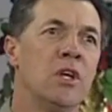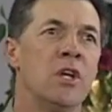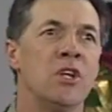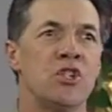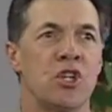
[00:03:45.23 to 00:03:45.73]

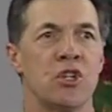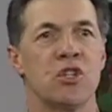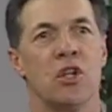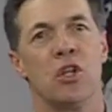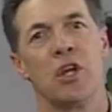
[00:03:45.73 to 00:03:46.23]
she's
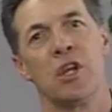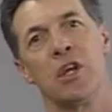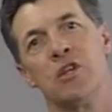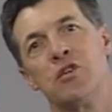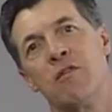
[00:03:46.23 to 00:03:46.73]
the
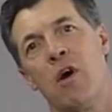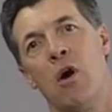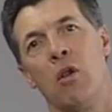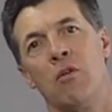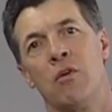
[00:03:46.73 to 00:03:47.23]
lineage of
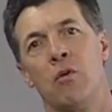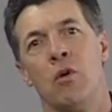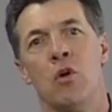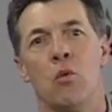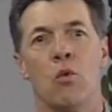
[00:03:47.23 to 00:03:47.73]
all of the
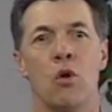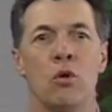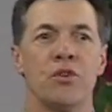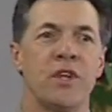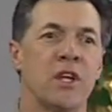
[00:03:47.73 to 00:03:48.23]

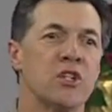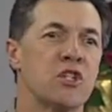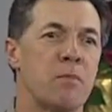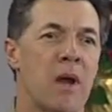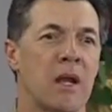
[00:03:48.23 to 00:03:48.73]
royalty in
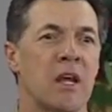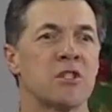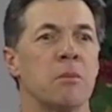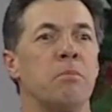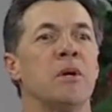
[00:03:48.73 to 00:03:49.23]
Spain.
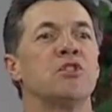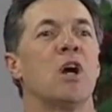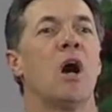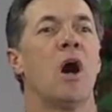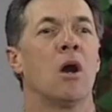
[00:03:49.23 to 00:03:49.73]
That's a bunch
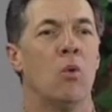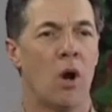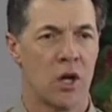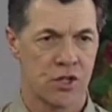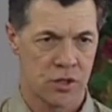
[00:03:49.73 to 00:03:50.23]
of
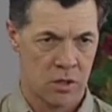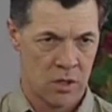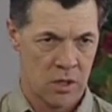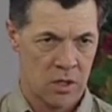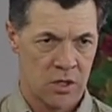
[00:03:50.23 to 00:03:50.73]
hogwash.
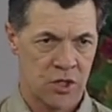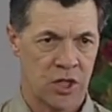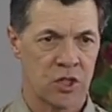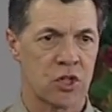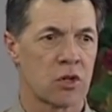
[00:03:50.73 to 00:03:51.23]
Mm.
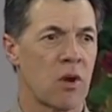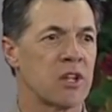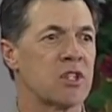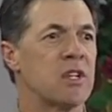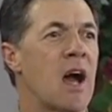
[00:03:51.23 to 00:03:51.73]
Jesus
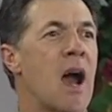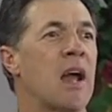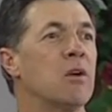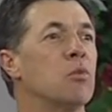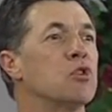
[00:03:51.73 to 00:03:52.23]
Christ
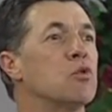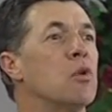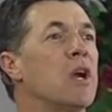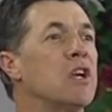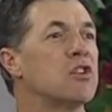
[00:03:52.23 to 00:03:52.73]
died and was
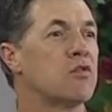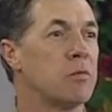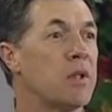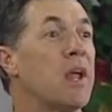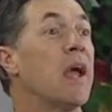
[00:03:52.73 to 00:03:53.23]
raised from
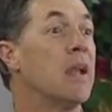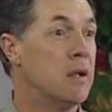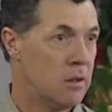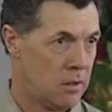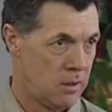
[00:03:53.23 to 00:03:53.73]
the dead.
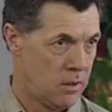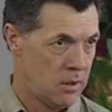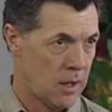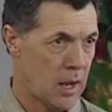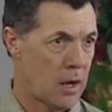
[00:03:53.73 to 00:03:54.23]

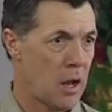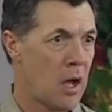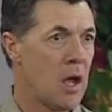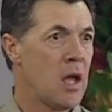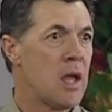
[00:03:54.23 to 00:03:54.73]
And,
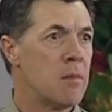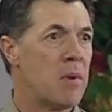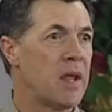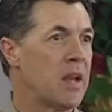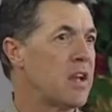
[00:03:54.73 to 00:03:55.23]
uh,
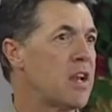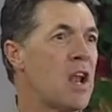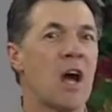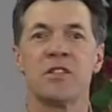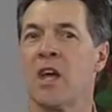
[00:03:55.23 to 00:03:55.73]
but he did
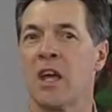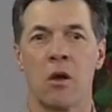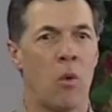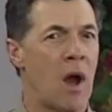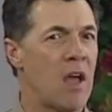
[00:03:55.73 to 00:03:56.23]
not take a
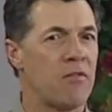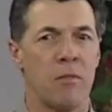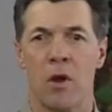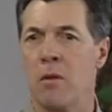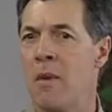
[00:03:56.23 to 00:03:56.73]
wife.
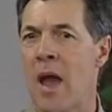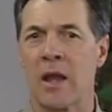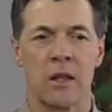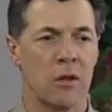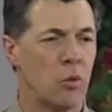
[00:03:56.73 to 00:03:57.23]
Mary
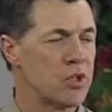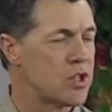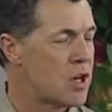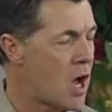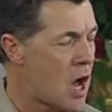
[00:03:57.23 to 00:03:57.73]
Magdalene was
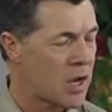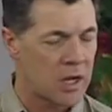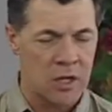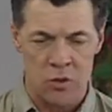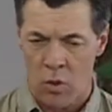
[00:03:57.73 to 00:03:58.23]
not
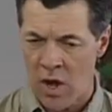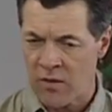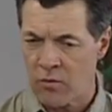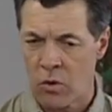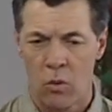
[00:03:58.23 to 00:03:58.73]
his
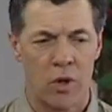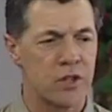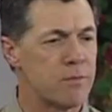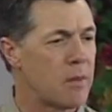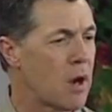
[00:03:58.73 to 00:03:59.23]
wife, nor
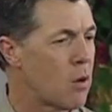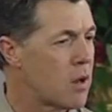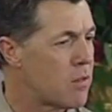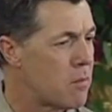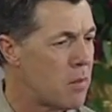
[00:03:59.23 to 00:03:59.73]
was
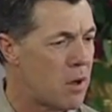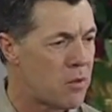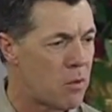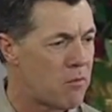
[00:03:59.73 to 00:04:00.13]
Mary, the mother of